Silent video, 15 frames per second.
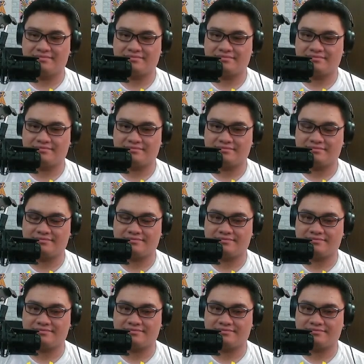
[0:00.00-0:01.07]

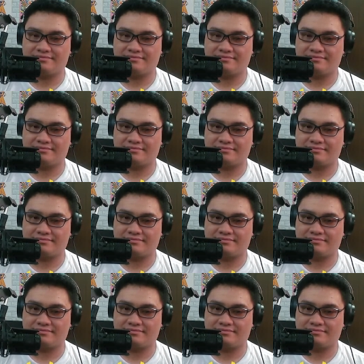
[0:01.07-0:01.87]
Nothing is said.